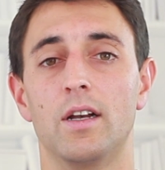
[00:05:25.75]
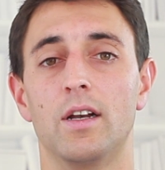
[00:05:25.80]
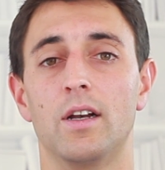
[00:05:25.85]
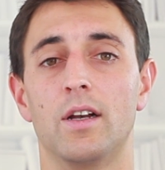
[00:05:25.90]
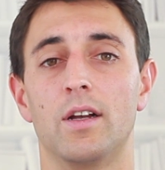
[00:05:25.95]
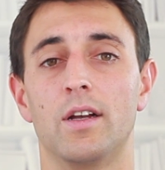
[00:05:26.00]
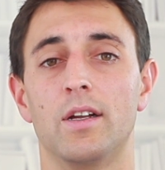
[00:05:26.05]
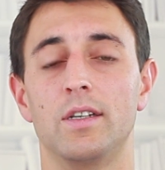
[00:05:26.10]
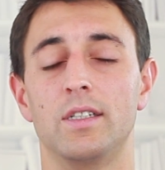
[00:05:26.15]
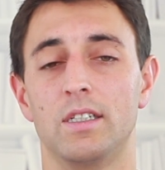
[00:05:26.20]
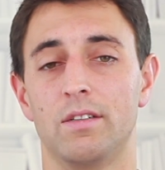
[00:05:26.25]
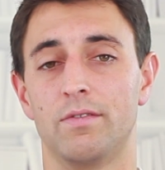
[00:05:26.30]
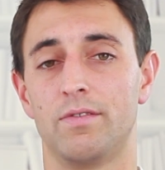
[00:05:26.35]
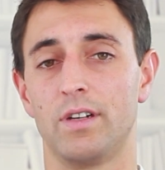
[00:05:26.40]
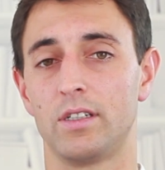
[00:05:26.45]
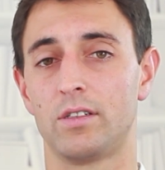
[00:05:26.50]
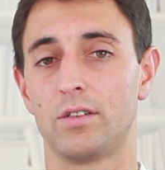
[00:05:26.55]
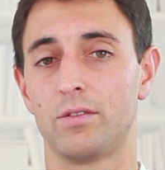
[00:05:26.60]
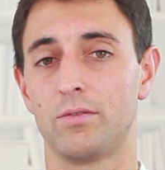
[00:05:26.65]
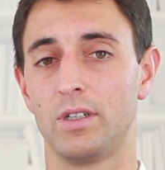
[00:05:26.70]
The
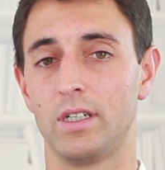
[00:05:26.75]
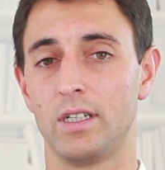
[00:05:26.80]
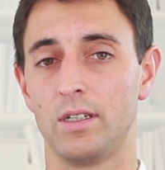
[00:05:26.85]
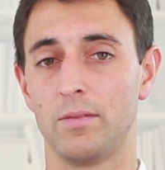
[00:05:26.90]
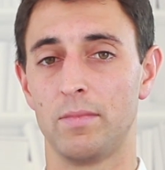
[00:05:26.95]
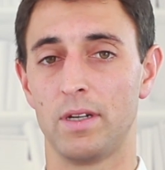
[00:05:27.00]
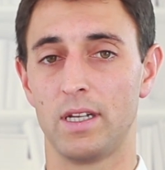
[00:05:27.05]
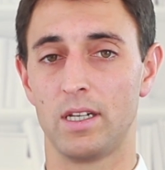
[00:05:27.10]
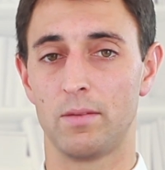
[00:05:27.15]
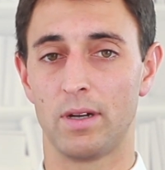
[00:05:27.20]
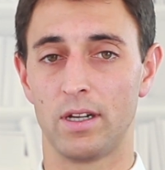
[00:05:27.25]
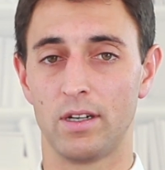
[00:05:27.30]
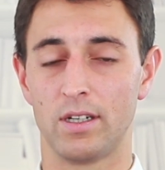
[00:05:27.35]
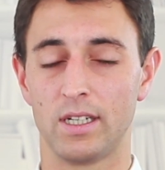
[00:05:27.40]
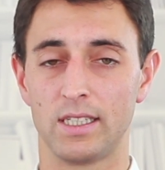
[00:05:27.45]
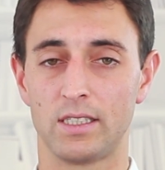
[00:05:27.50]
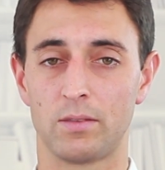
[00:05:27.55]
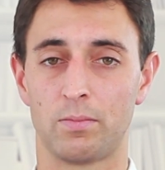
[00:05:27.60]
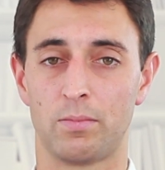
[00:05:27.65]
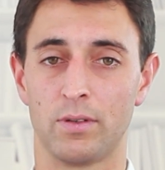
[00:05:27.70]
inventory made by
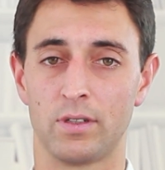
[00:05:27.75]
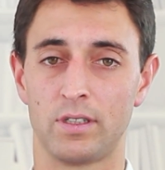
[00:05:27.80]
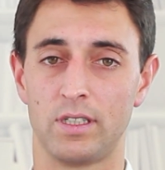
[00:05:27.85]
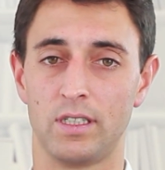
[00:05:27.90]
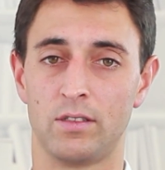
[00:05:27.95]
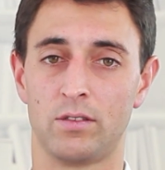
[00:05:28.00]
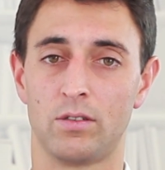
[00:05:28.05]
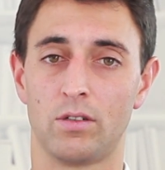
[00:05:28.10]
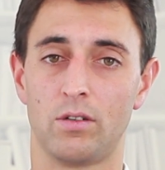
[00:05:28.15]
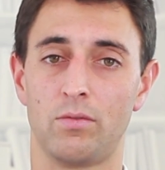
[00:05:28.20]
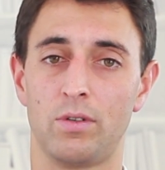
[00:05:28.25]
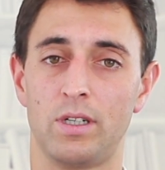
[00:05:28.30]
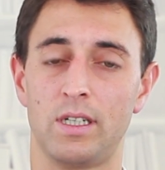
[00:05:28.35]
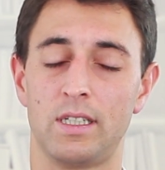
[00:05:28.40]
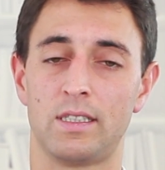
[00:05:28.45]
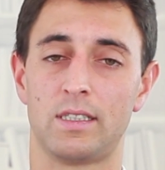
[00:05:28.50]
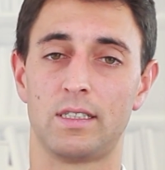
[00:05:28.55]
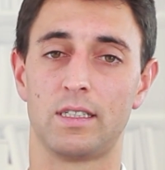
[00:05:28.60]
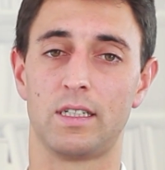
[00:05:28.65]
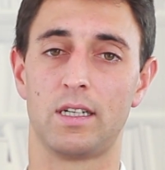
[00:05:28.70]
an expert is
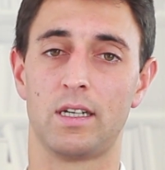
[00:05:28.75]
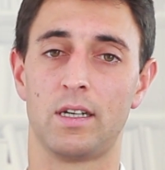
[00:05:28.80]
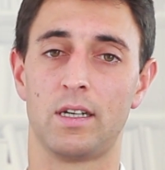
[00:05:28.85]
always